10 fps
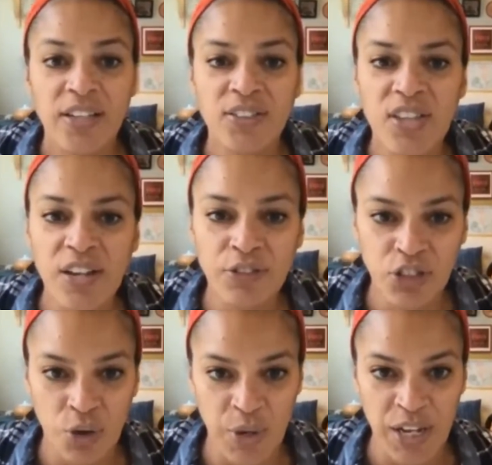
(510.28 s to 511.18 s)
Instead of
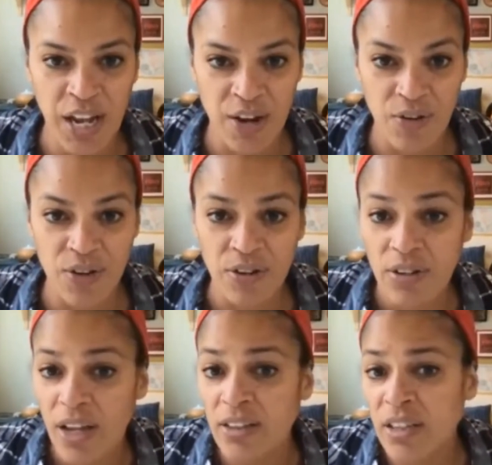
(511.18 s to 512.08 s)
showing an error
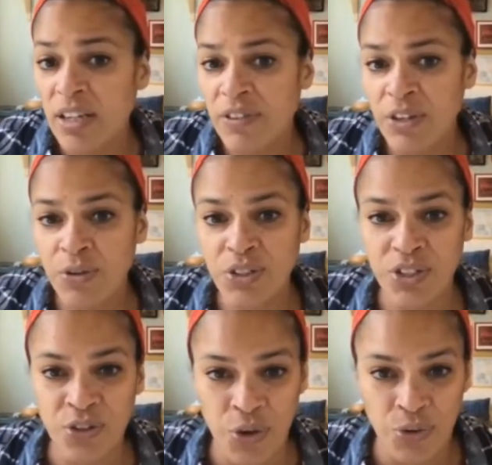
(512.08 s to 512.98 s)
and leaving you
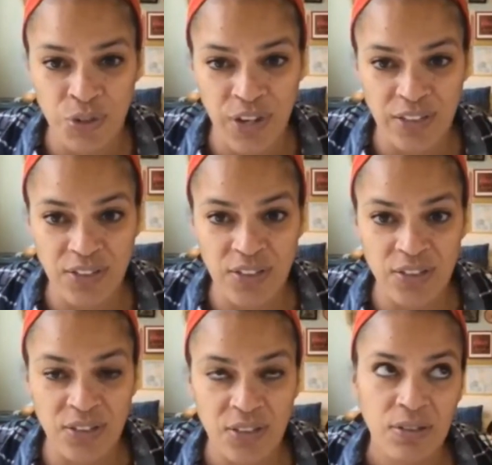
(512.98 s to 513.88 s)
to your own
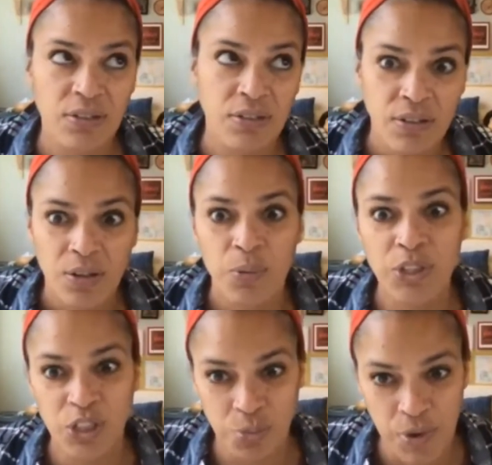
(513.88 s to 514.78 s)
devices,
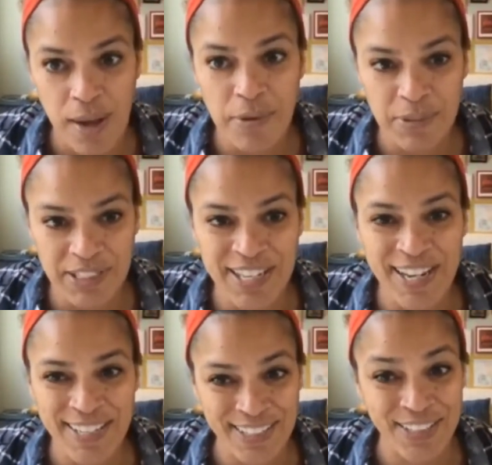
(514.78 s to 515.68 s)
which is probably
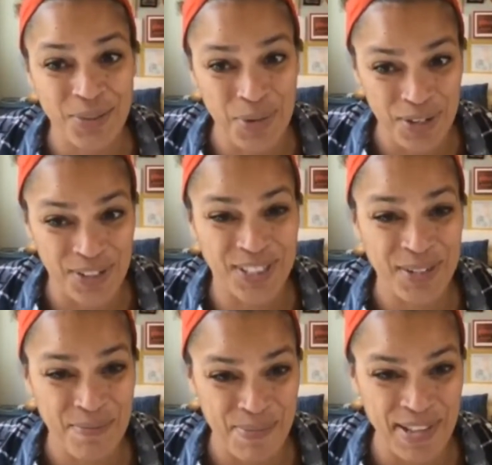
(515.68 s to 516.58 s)
taking to Twitter
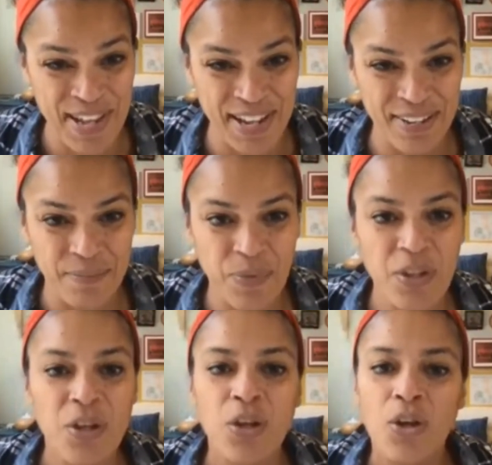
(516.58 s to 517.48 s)
to complain,
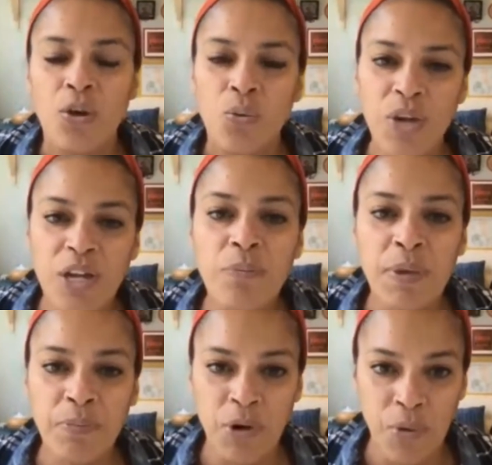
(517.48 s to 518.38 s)
we can
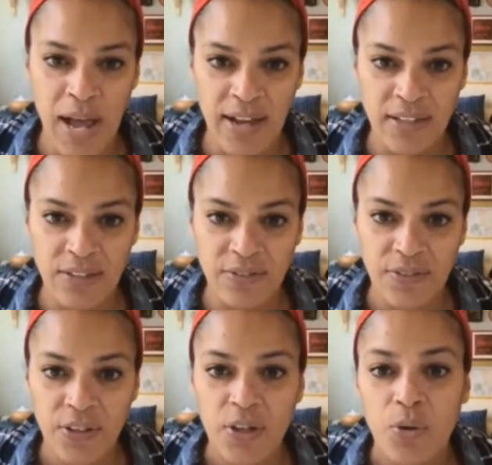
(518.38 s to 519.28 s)
be proactive.
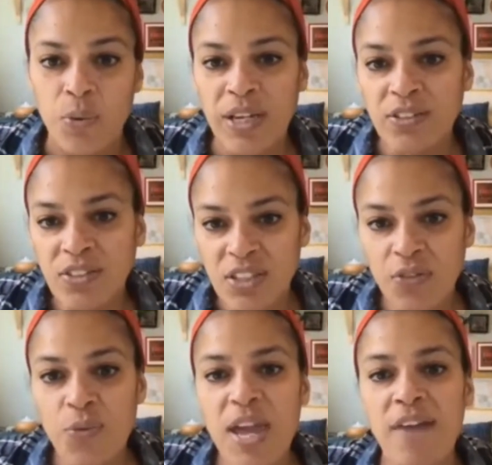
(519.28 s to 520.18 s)
We can see
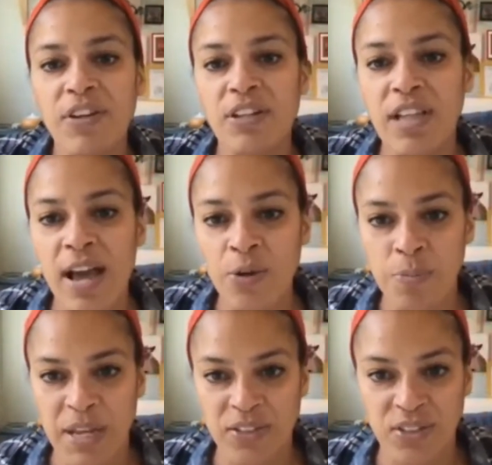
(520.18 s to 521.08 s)
if we have a
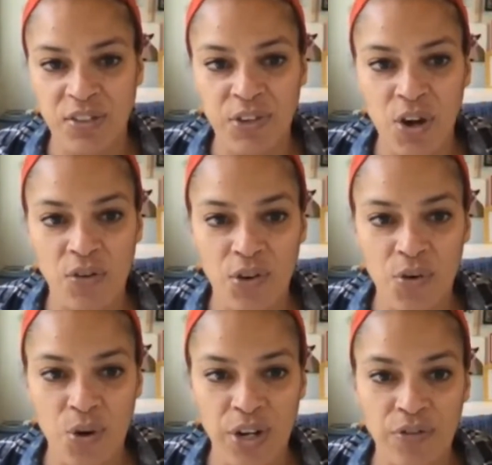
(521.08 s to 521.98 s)
cloud-based DVR
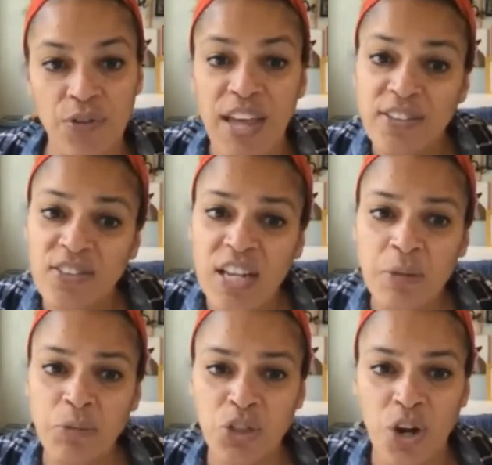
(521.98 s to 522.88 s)
recording for that
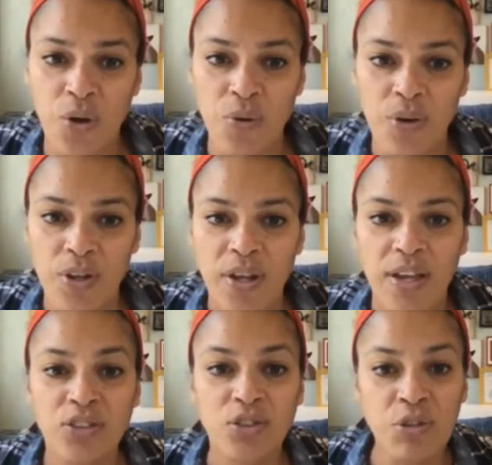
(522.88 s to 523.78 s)
same show
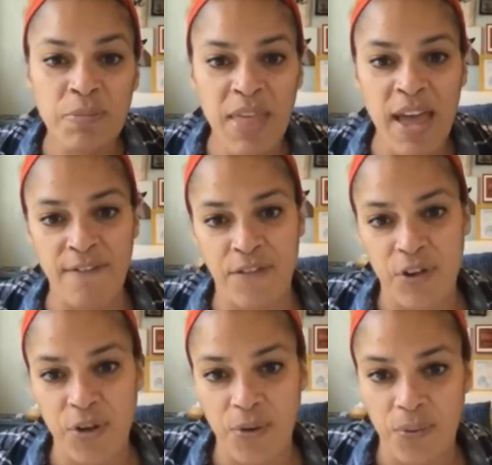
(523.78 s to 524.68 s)
and stream that
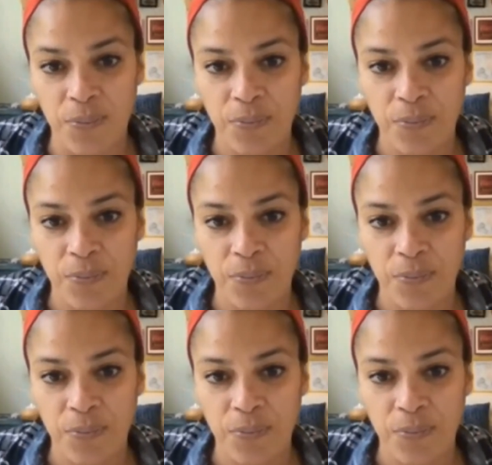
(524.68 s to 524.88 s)
for you.